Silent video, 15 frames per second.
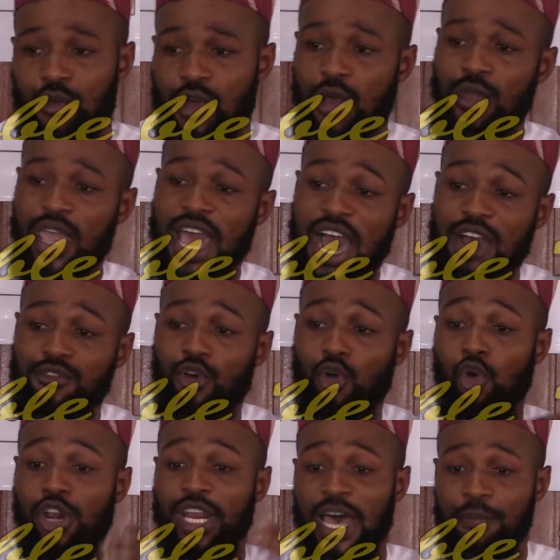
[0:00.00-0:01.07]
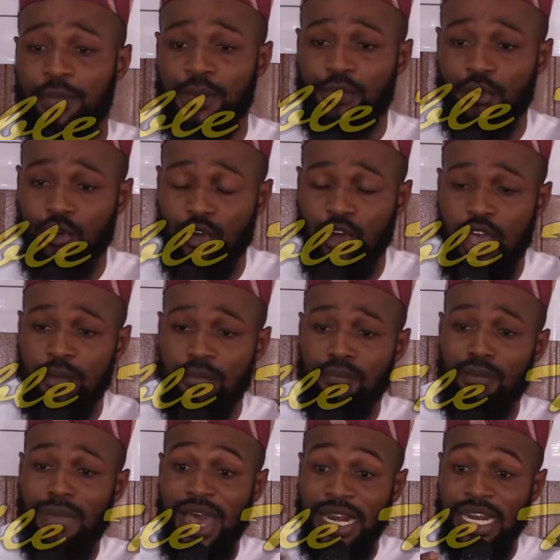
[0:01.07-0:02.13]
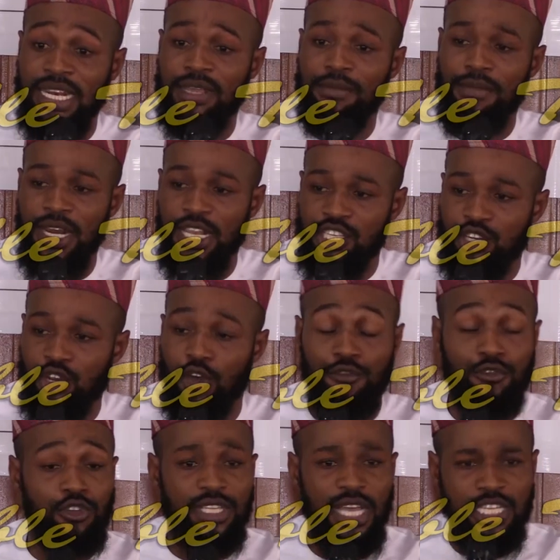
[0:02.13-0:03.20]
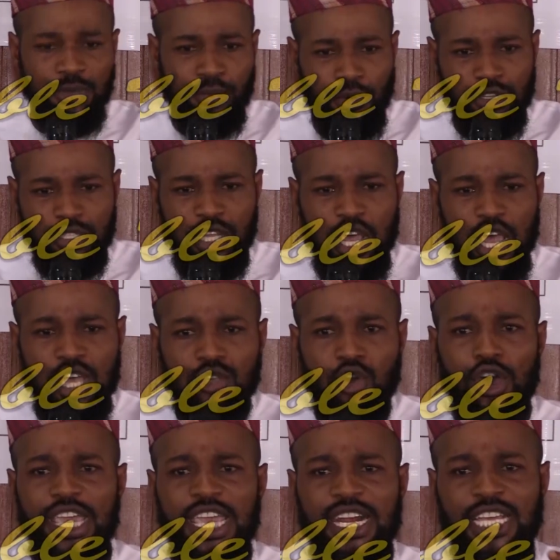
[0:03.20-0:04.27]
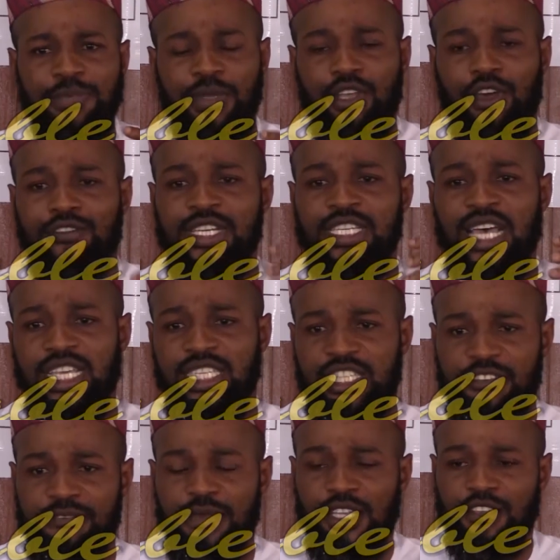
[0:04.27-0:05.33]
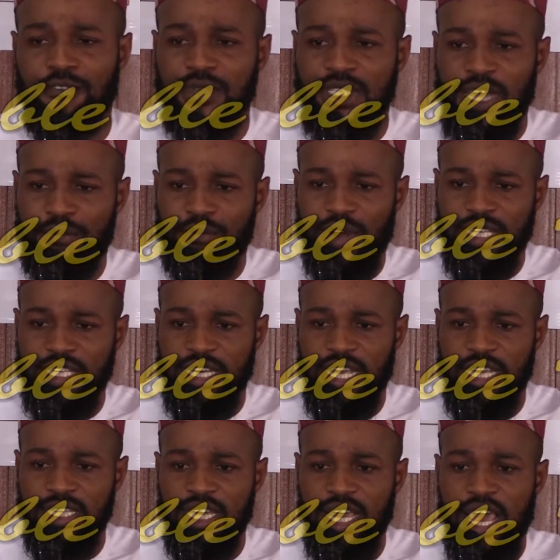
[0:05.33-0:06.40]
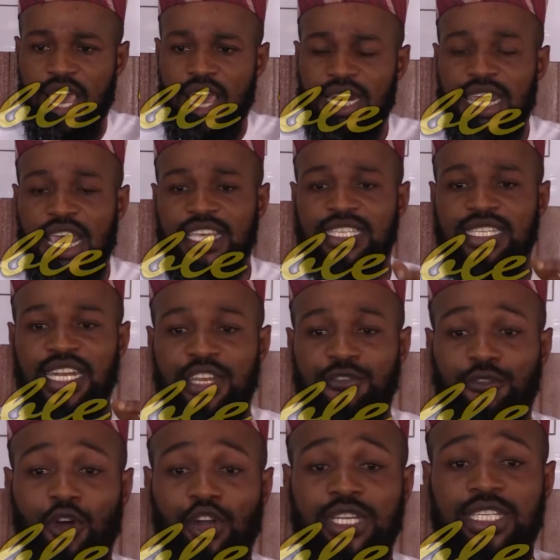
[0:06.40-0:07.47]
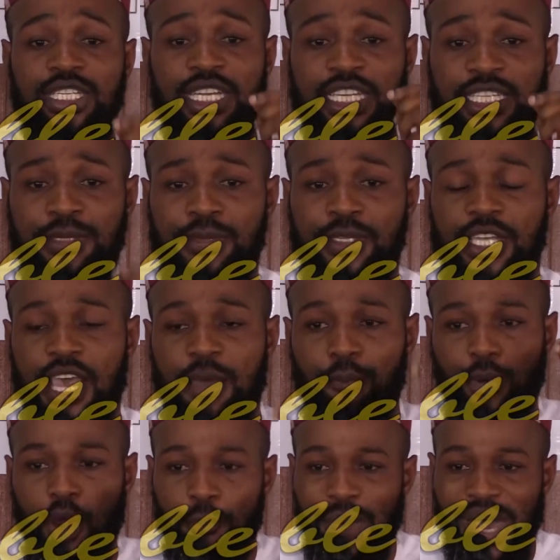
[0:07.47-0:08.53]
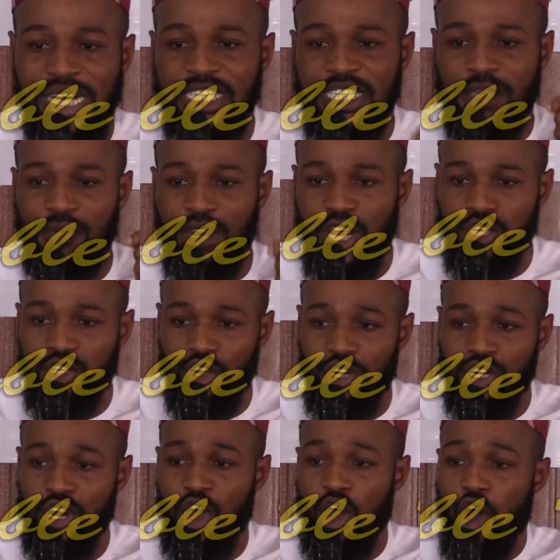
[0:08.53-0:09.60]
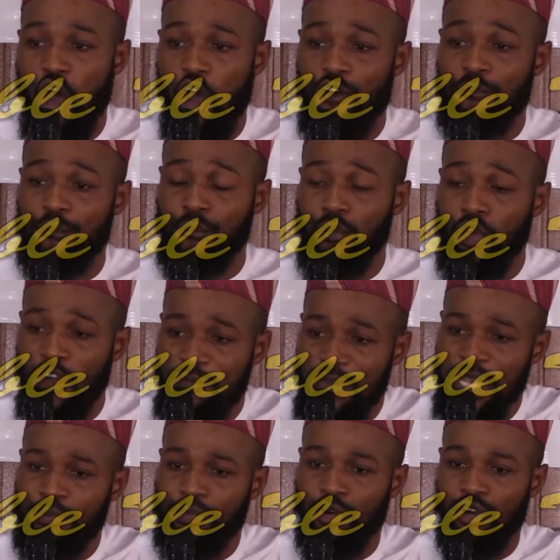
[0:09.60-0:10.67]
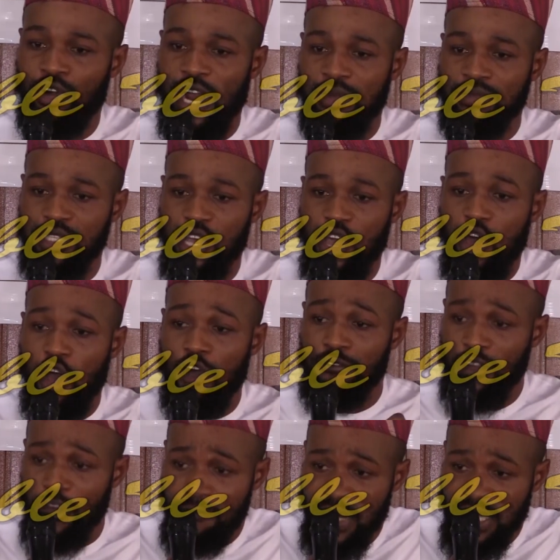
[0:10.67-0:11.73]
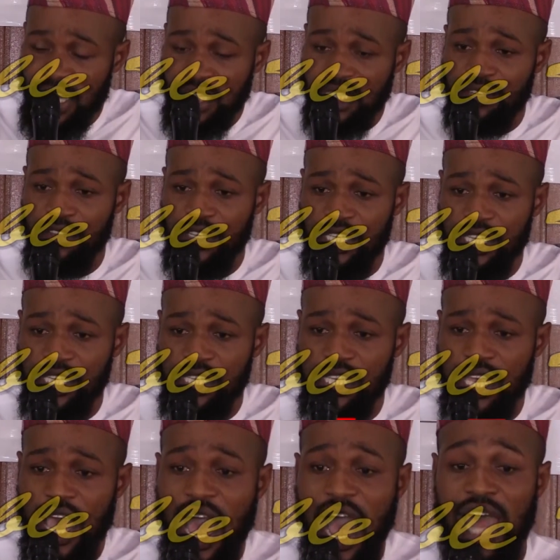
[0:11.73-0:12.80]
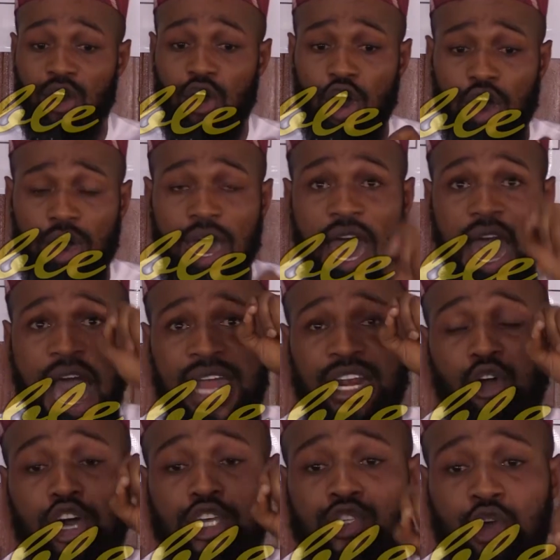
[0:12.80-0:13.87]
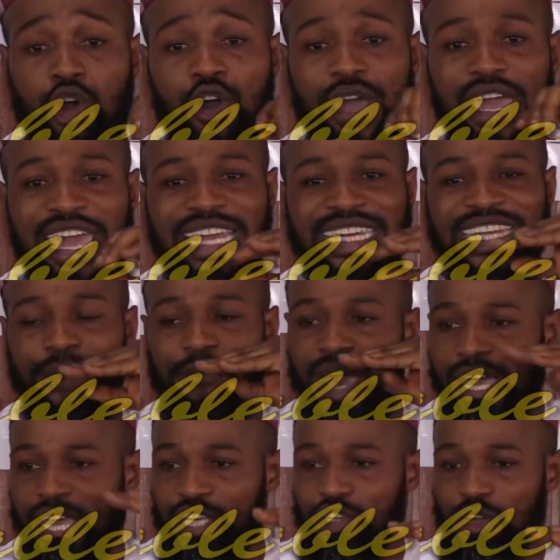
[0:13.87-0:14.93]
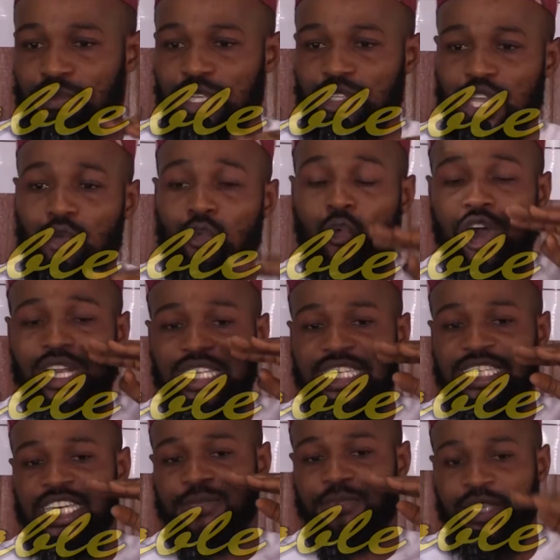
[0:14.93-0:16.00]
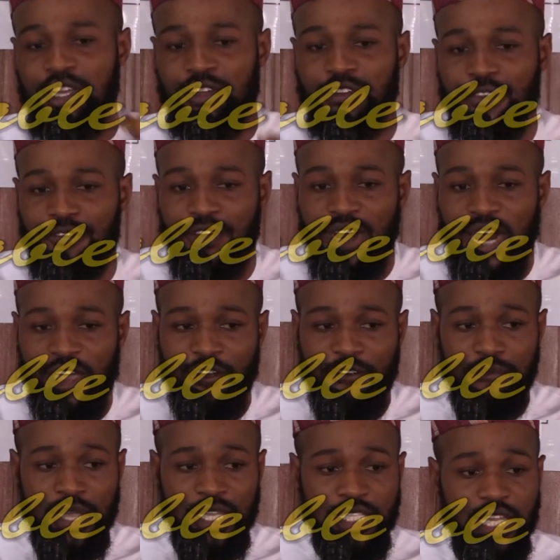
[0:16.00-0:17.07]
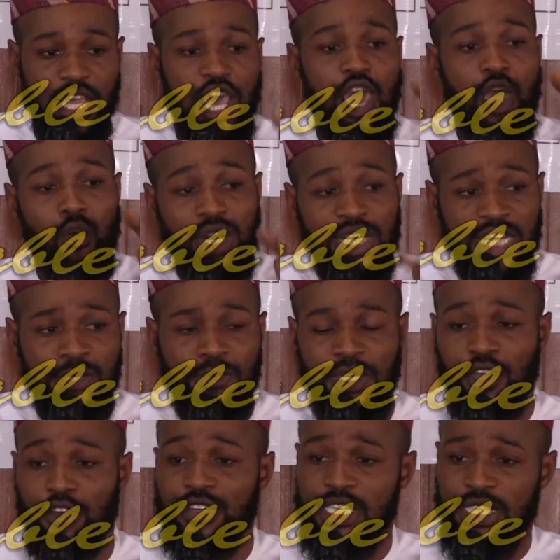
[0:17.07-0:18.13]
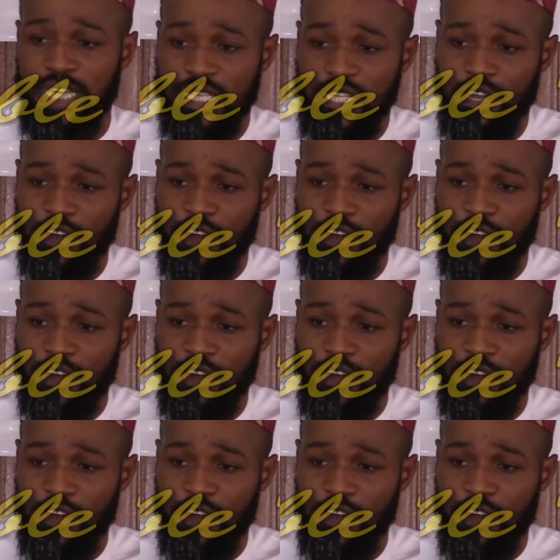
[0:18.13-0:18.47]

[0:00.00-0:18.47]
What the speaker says: where we have older people manning the Ministry of Youth and Sport. So irrespective of this achievement of Mr. President, there is need for this proper dissemination of government programs, of government activities, and also a demarcation between what is expected of the federal government, what is expected of the state